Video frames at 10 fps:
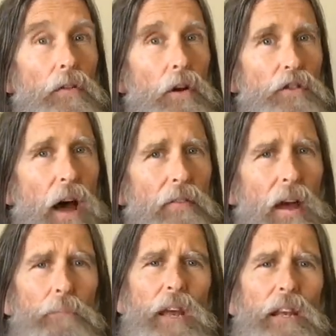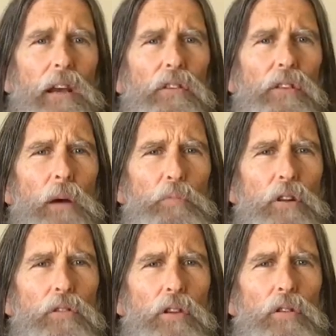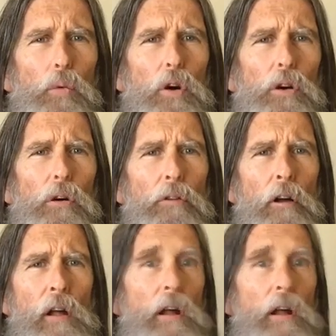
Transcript: There's not that many exceptions in the world.